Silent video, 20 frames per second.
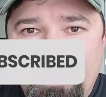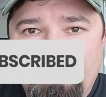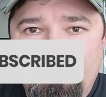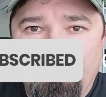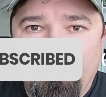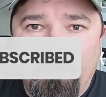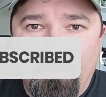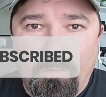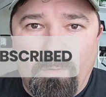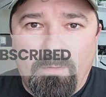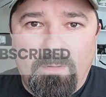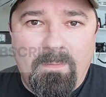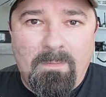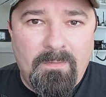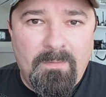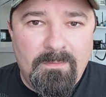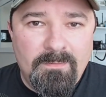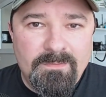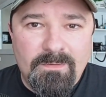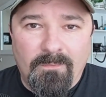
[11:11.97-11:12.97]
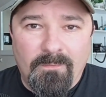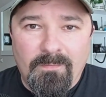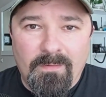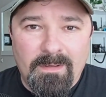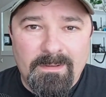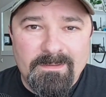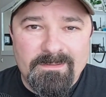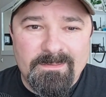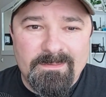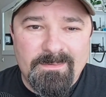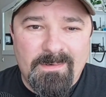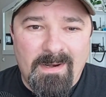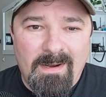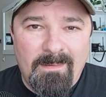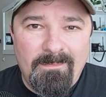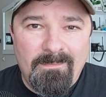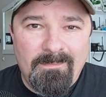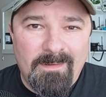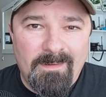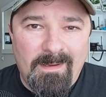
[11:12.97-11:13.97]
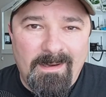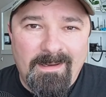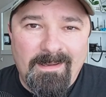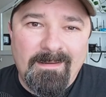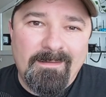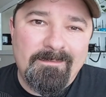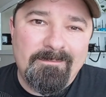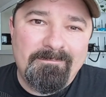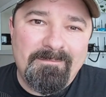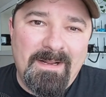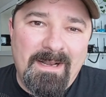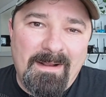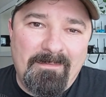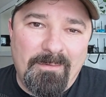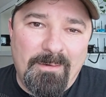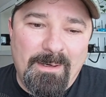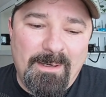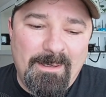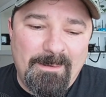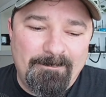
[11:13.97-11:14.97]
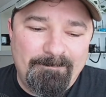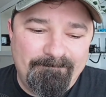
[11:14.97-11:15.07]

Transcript: tuned for more great videos. Don't forget to subscribe, like, and have a great day.